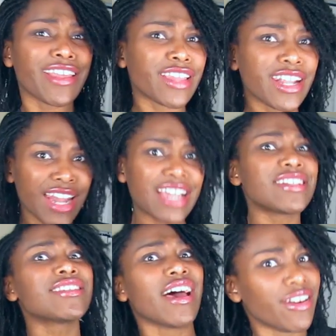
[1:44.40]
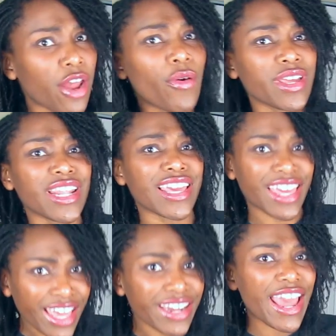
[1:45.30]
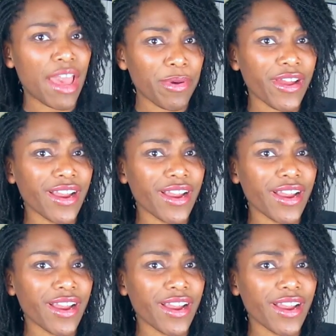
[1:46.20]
and the Legends unknowingly kidnap